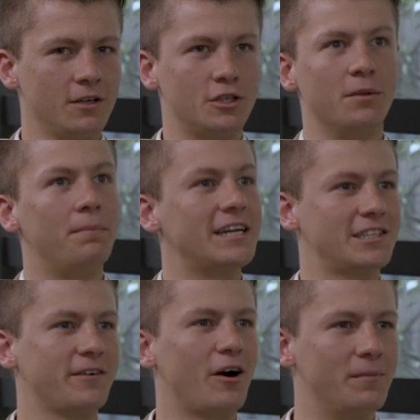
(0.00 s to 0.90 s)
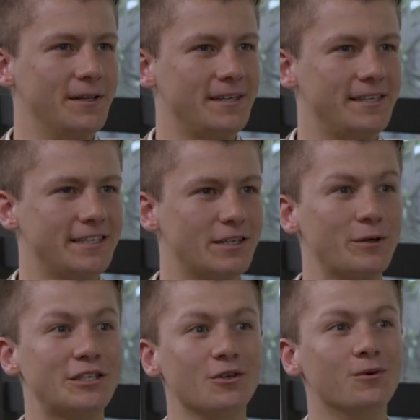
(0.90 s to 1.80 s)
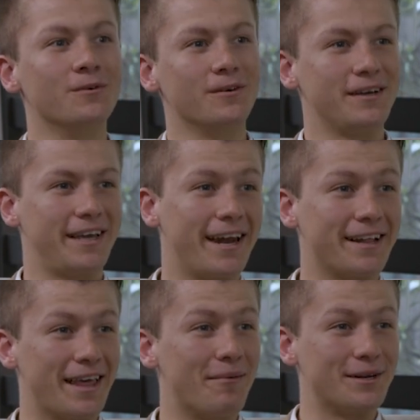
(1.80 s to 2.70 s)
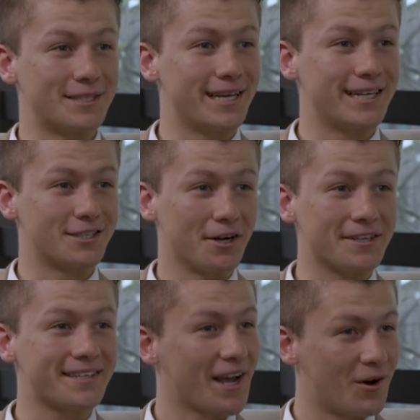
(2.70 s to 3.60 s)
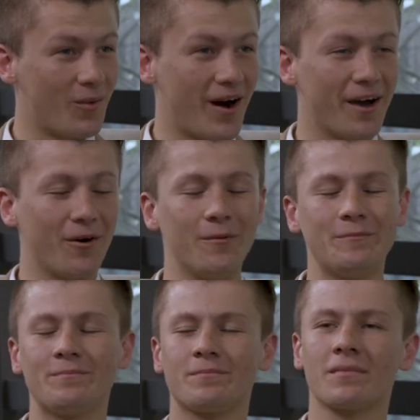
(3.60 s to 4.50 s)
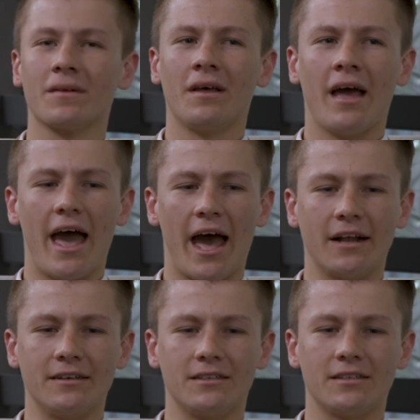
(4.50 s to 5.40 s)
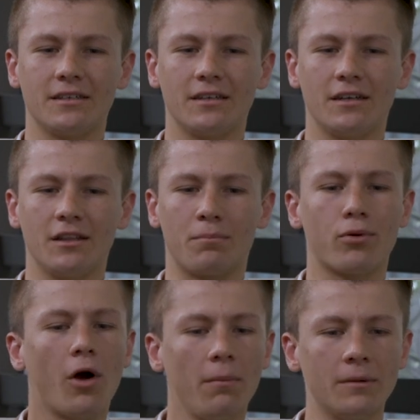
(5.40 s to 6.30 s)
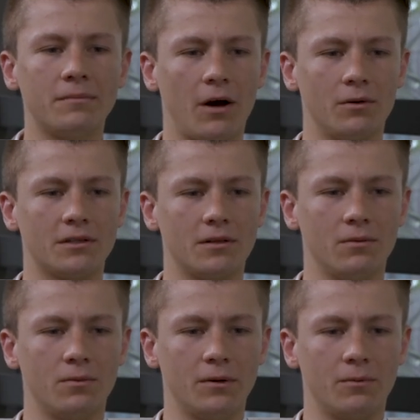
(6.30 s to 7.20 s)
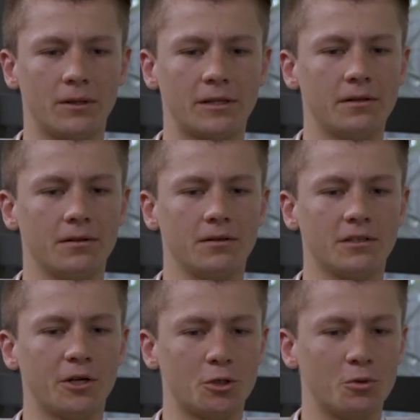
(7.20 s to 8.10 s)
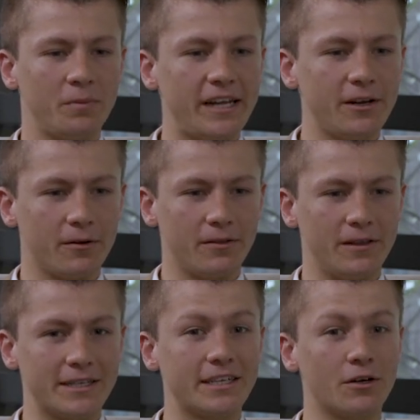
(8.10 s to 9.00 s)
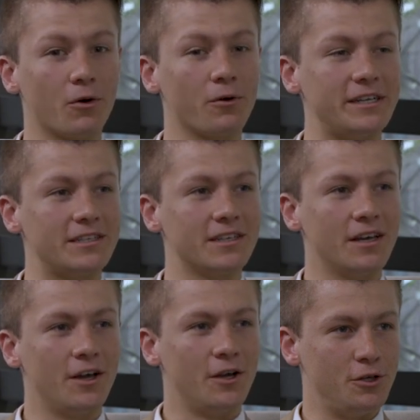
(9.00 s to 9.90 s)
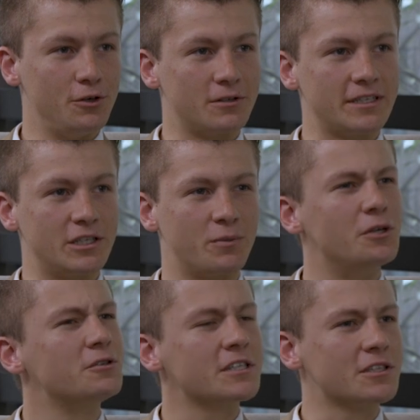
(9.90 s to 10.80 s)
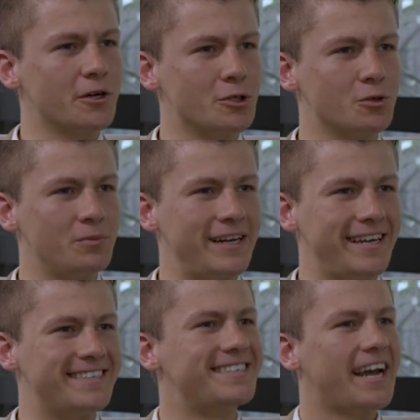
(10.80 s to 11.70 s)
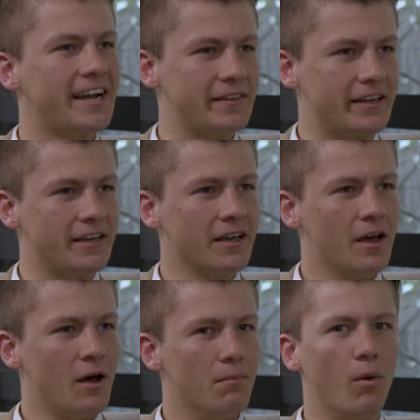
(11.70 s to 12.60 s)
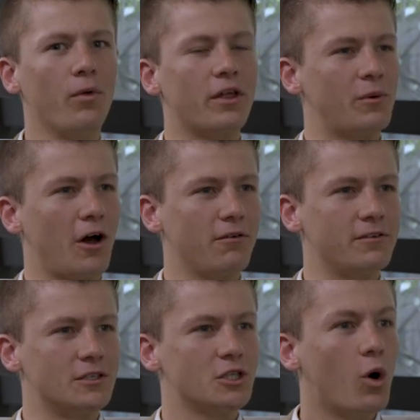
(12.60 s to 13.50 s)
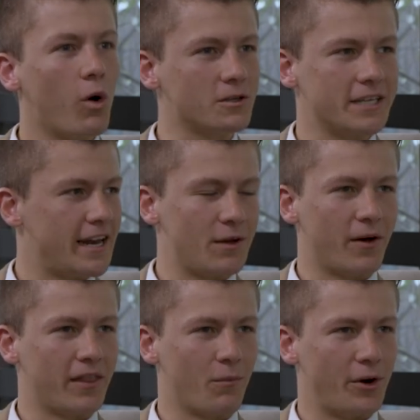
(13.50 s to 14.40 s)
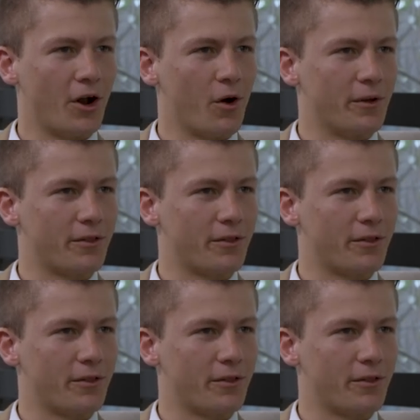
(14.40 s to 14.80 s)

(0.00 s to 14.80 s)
to the best of our abilities? And we're still getting there, but it's going to take a while. And the problem now with social media and this increased use is we're using social media daily more than we often talk to anyone that we know,